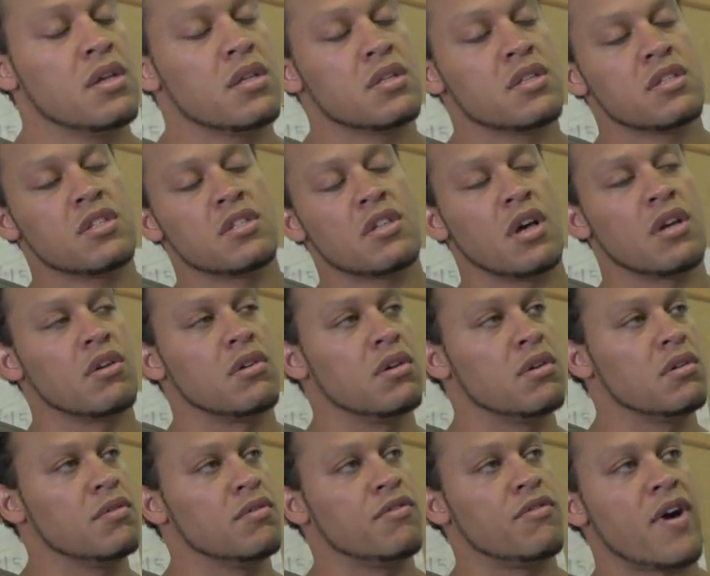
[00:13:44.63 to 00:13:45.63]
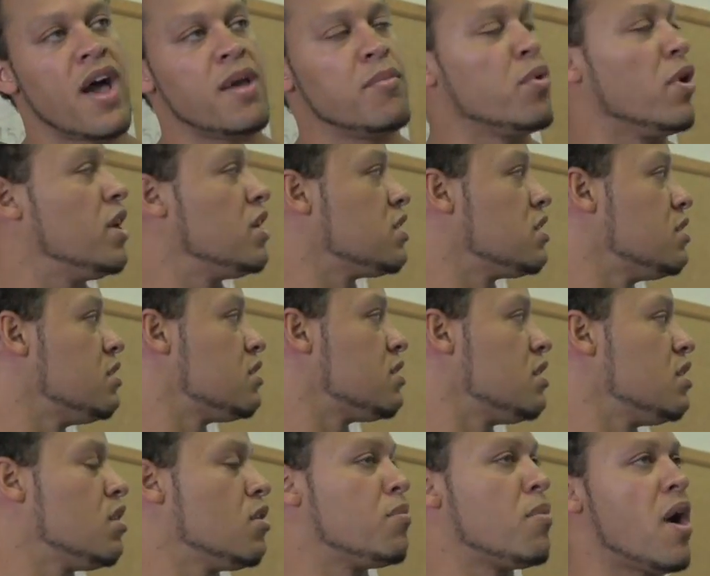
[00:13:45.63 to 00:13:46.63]
subtle vibrations
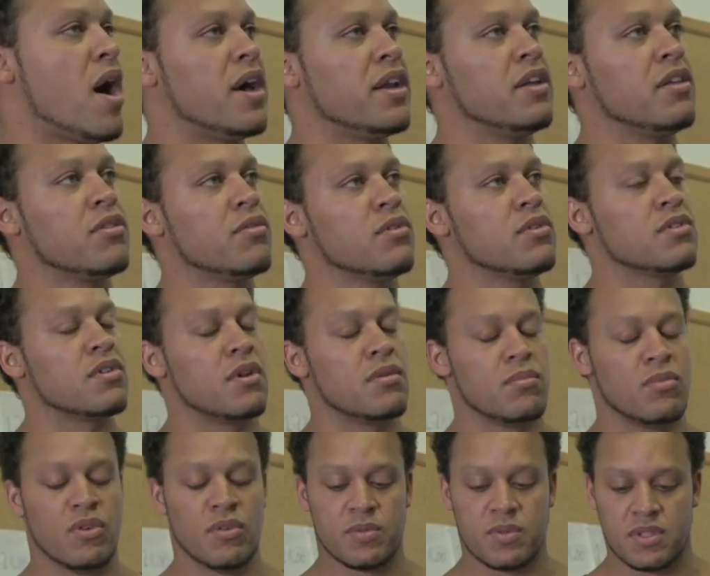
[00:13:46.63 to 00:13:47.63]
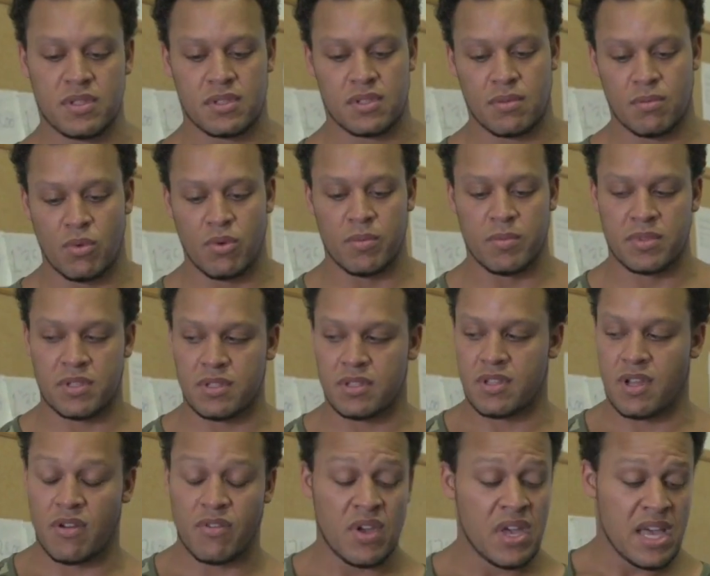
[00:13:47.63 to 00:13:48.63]
in your body through certain moves and movements and
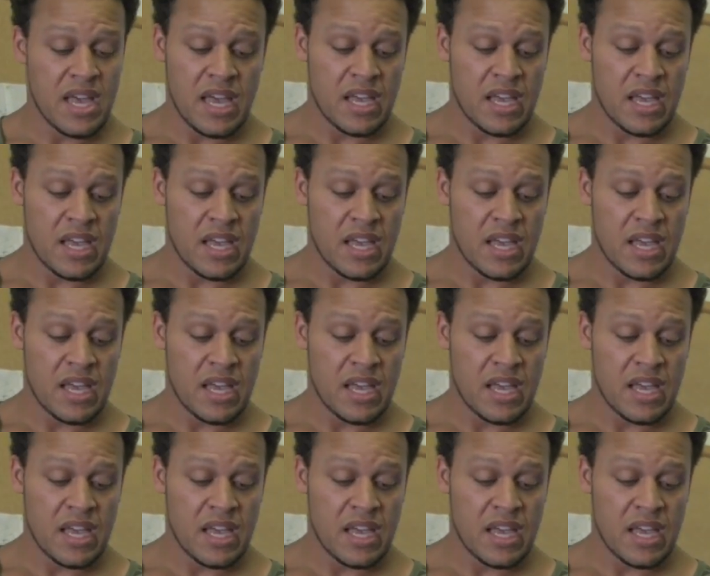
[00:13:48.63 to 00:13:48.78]
stuff.